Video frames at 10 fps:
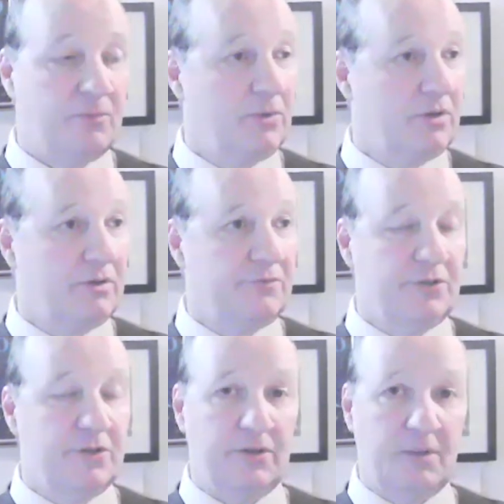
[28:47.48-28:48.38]
Well, good for
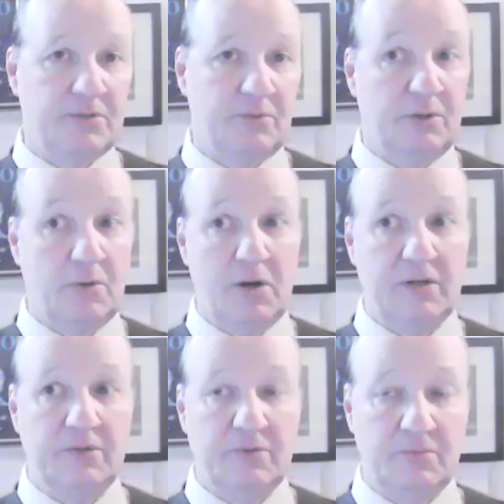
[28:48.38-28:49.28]
you. Absolutely. Well, you wrote
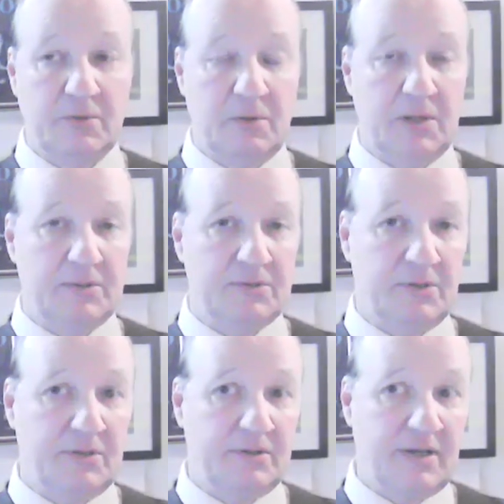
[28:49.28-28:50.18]
it and you reread it,
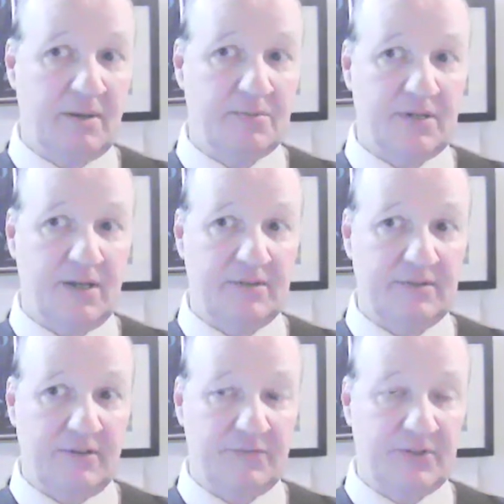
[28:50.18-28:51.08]
so that
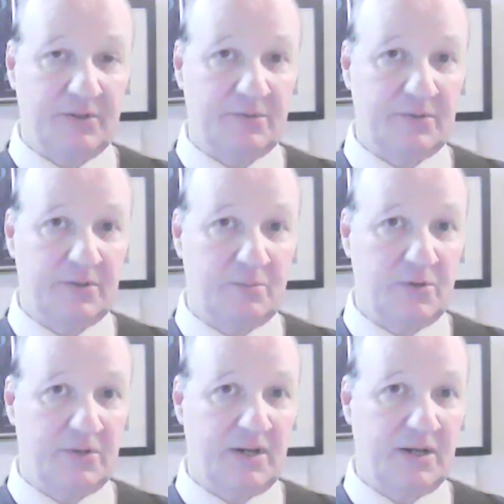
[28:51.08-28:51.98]
definitely you know
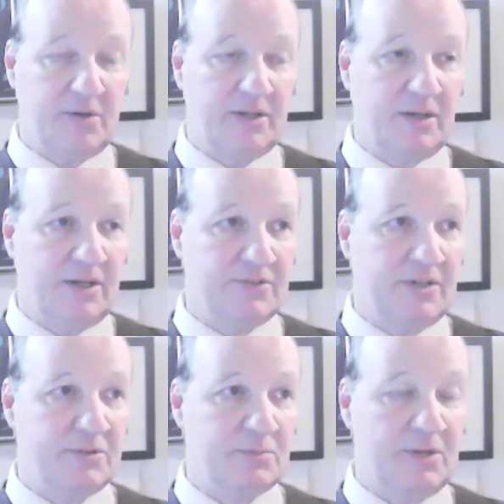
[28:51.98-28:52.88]
more than anybody, I guess, in
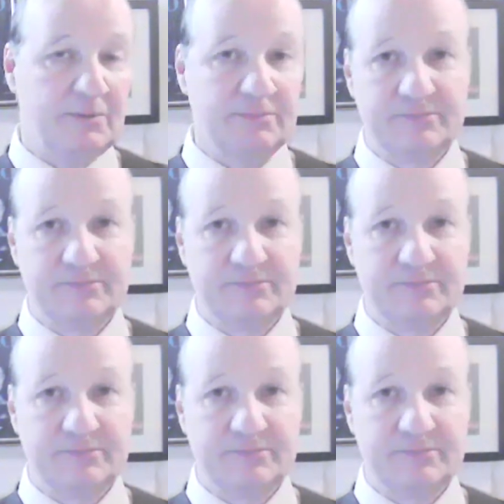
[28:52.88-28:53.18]
that respect.